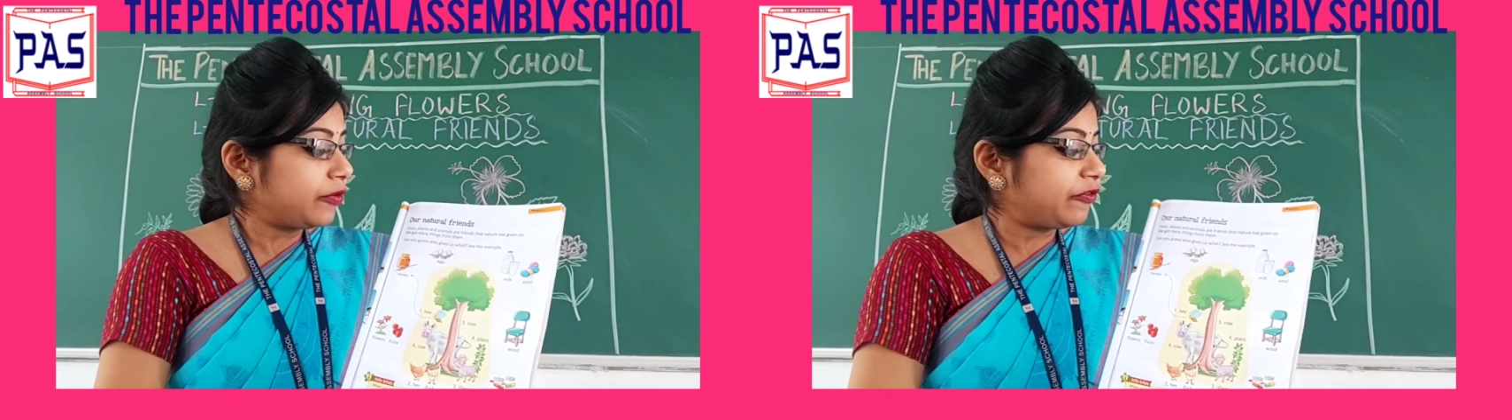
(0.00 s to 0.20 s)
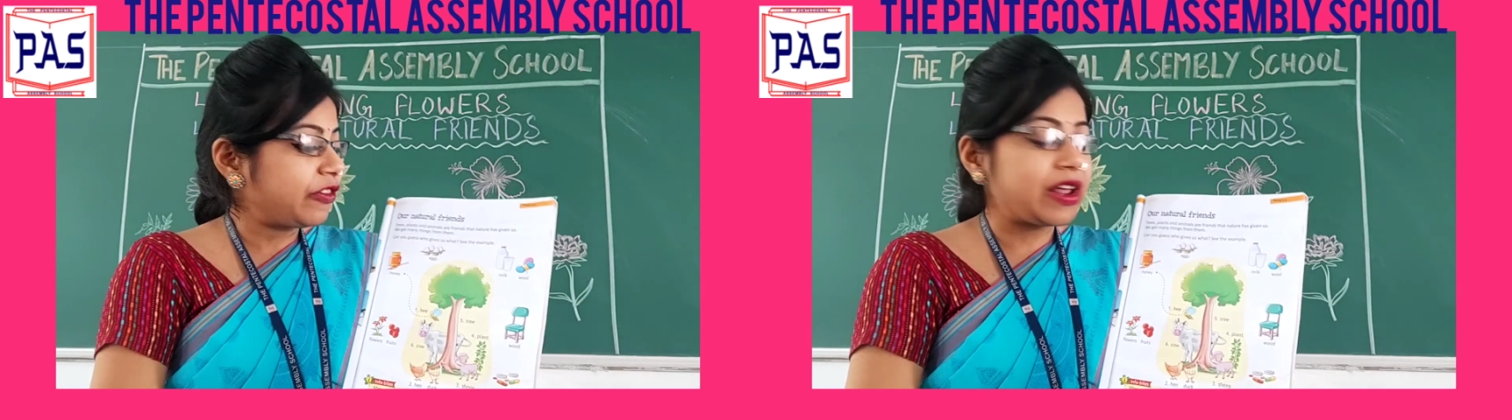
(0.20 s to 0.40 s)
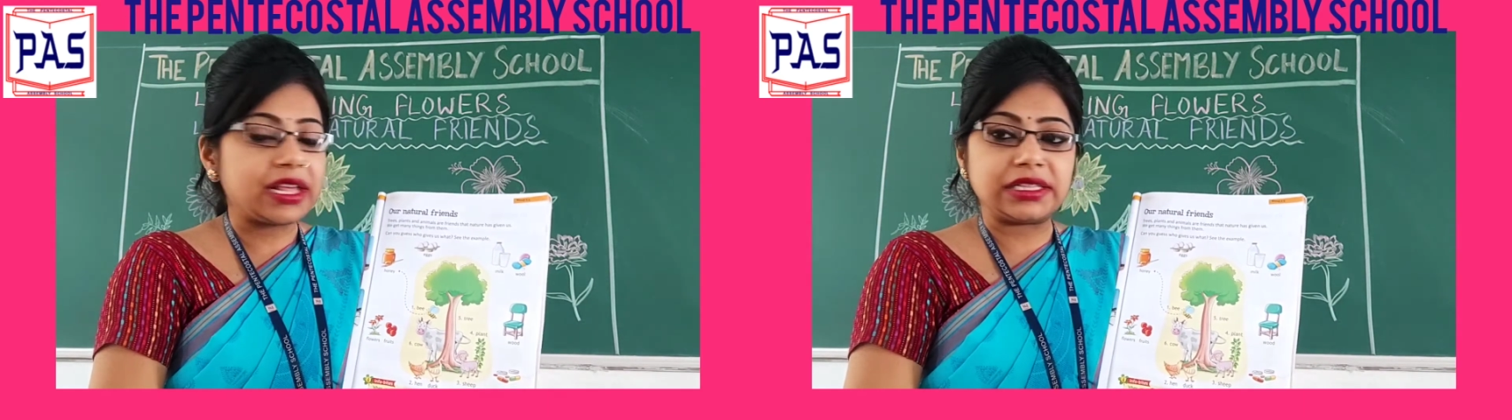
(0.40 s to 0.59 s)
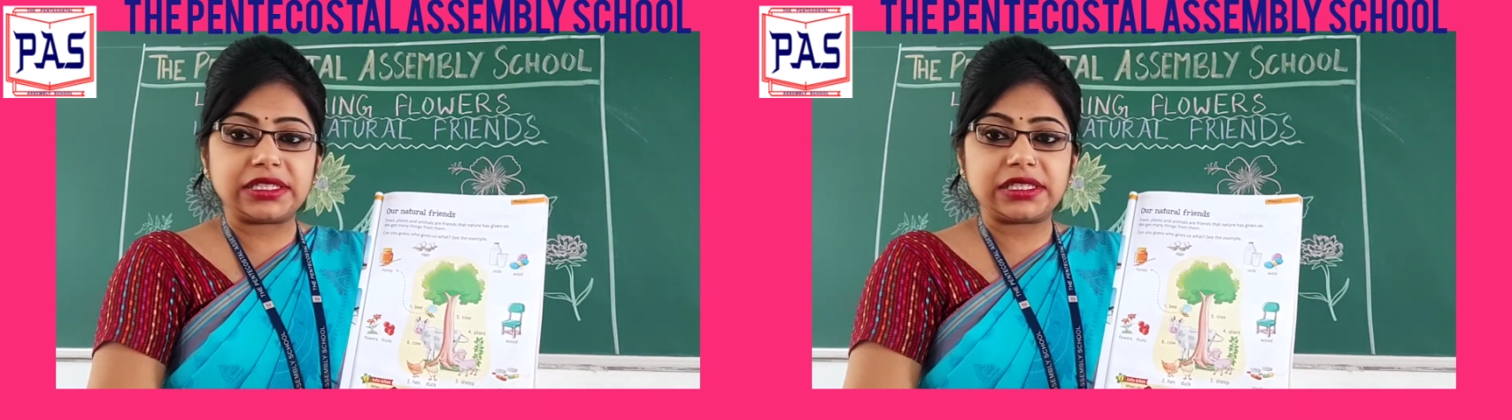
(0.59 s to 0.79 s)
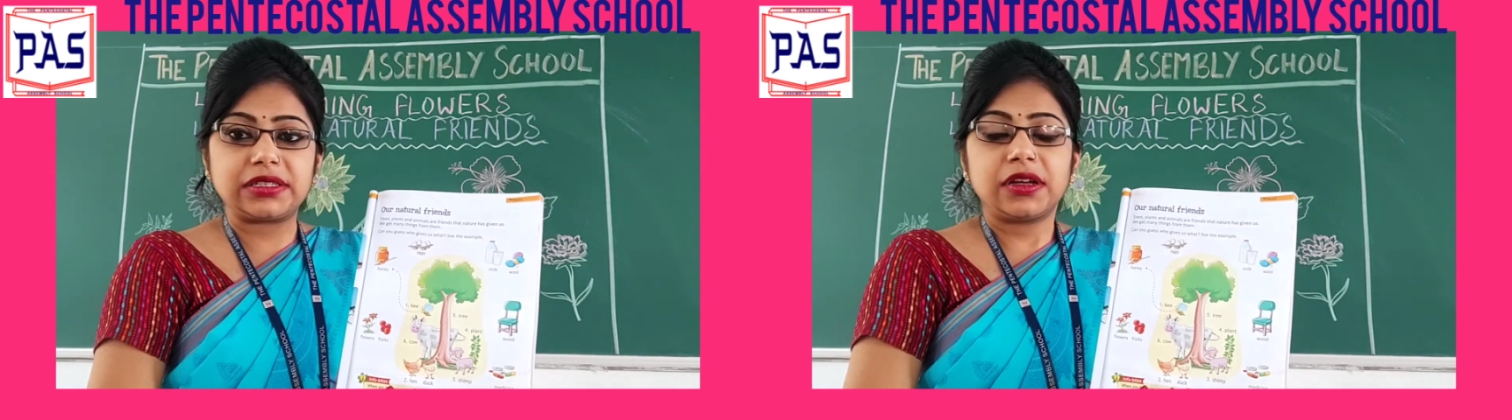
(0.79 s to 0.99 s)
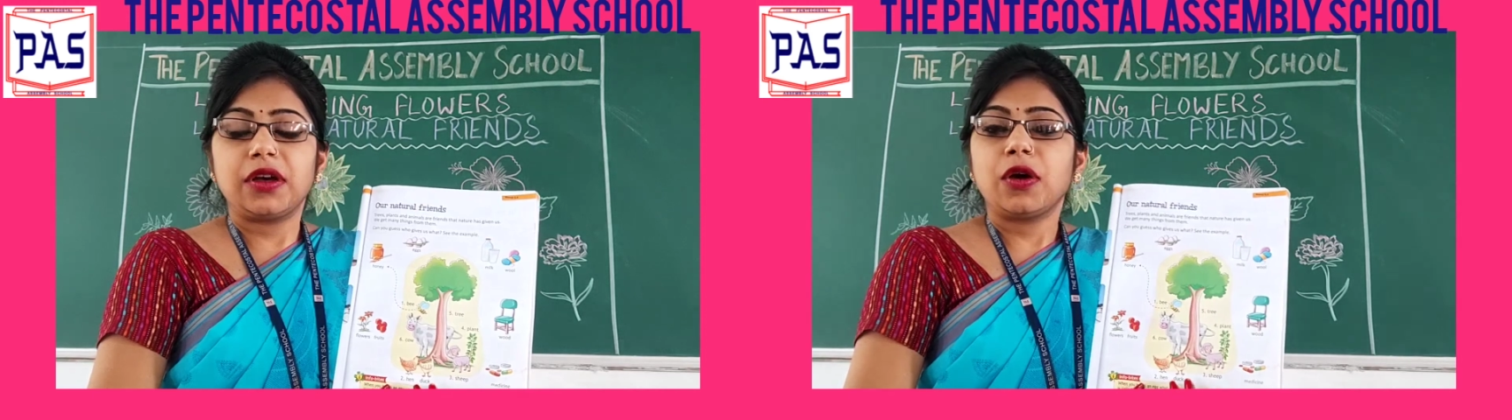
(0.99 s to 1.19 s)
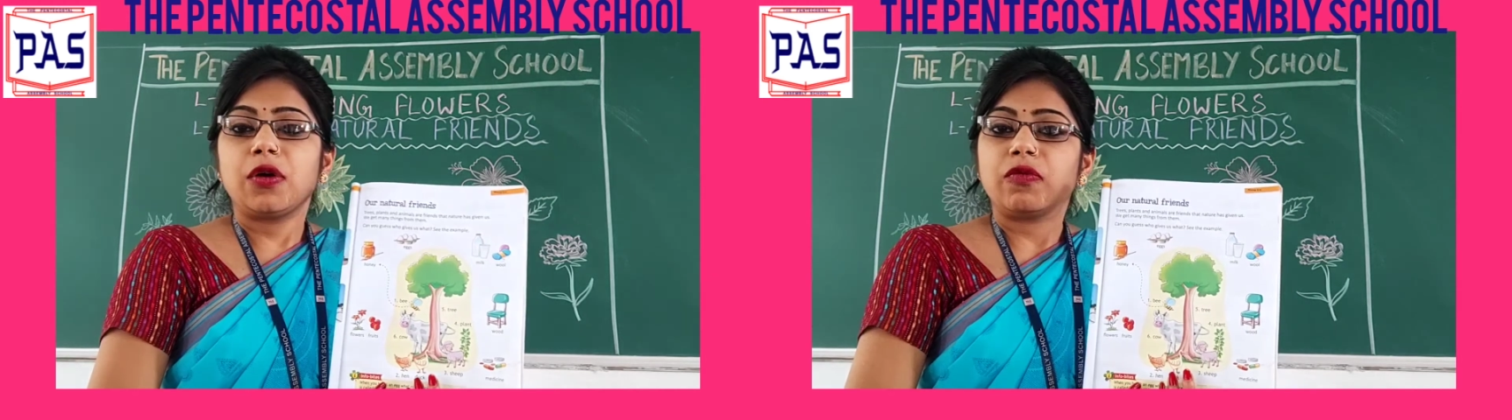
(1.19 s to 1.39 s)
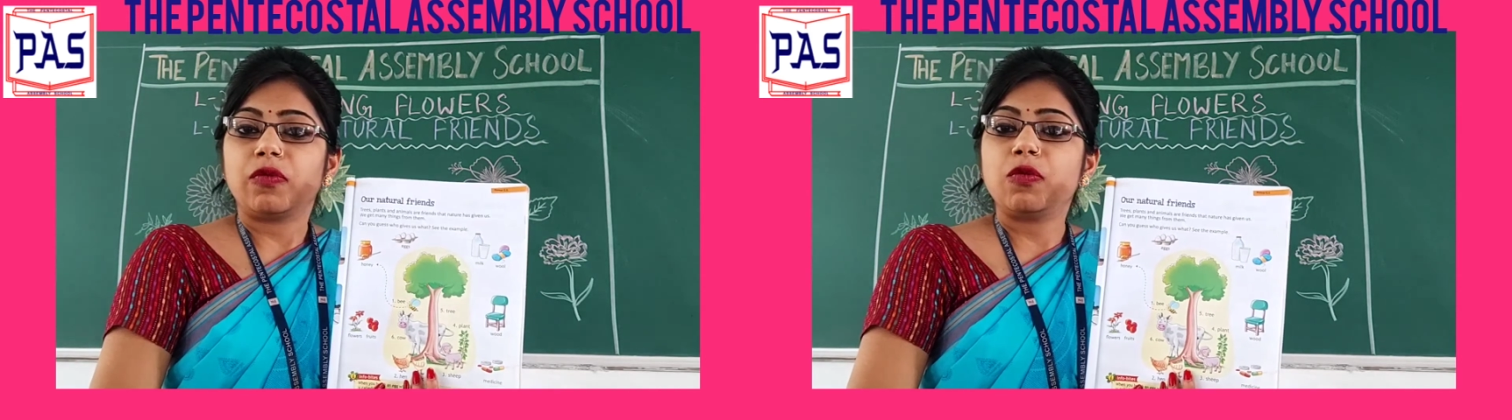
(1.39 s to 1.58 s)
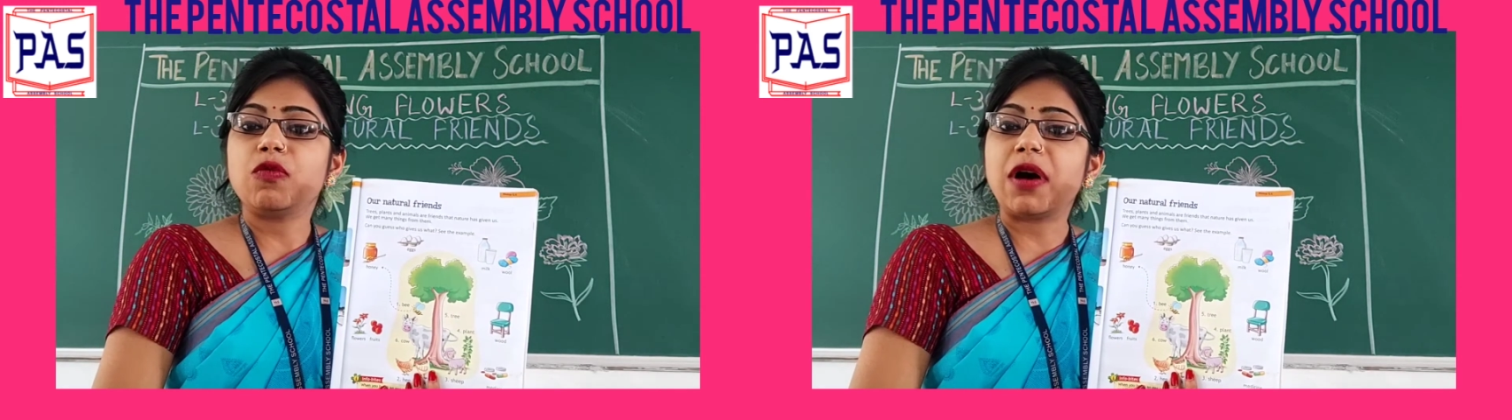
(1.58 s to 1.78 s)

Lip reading: friends. Who